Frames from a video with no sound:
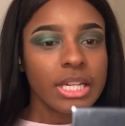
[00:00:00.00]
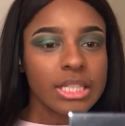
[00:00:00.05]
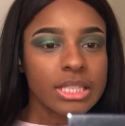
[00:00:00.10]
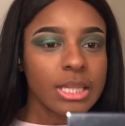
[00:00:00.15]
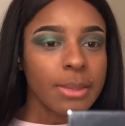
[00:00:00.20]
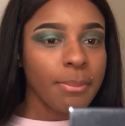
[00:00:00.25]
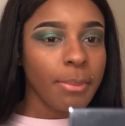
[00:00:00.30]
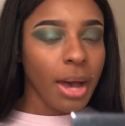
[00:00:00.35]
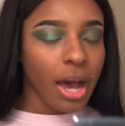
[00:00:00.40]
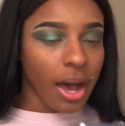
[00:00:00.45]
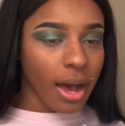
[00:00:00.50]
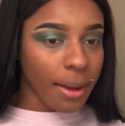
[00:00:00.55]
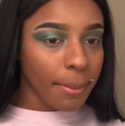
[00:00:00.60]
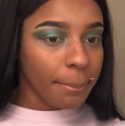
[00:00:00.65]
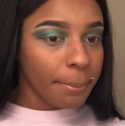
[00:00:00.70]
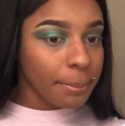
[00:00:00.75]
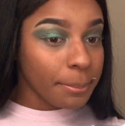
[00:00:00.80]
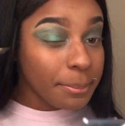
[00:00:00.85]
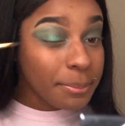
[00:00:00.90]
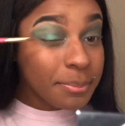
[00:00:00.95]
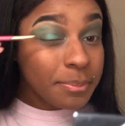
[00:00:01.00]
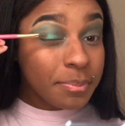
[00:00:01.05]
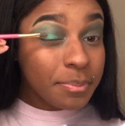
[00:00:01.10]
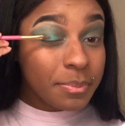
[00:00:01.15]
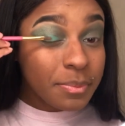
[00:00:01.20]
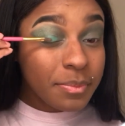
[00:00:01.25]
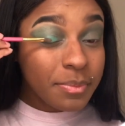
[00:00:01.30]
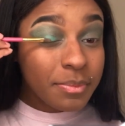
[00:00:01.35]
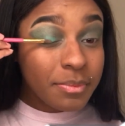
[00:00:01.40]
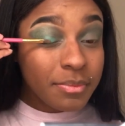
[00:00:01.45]
It's a pop.
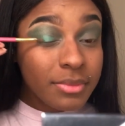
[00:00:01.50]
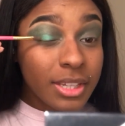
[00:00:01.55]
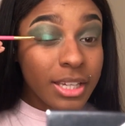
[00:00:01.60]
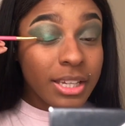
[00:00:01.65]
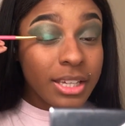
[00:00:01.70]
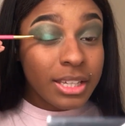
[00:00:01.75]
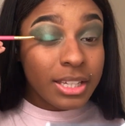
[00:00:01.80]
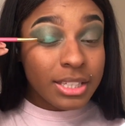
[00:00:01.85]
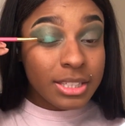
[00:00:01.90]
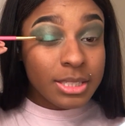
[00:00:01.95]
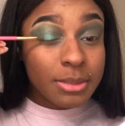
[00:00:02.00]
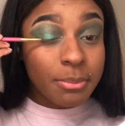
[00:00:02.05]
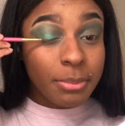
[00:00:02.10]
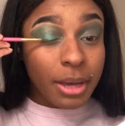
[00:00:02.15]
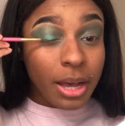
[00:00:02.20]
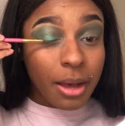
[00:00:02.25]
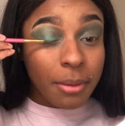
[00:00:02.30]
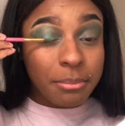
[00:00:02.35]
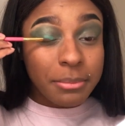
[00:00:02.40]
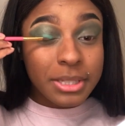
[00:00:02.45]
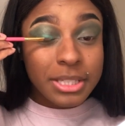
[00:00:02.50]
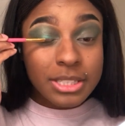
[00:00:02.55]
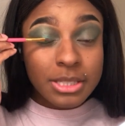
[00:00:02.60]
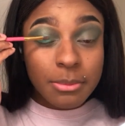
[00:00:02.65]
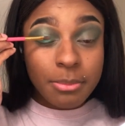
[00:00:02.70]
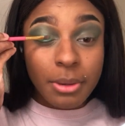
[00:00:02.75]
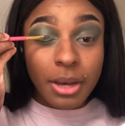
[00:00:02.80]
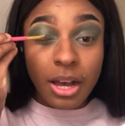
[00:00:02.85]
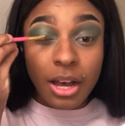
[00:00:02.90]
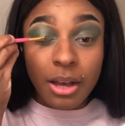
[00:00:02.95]
It's a pop. It's a
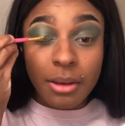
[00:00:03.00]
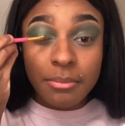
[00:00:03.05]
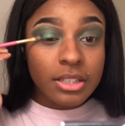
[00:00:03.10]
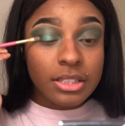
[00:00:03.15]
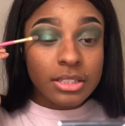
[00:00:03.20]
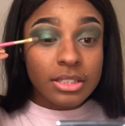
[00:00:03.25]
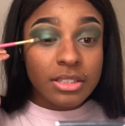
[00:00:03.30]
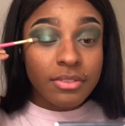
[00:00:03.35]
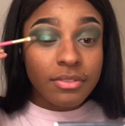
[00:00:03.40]
pop. It's a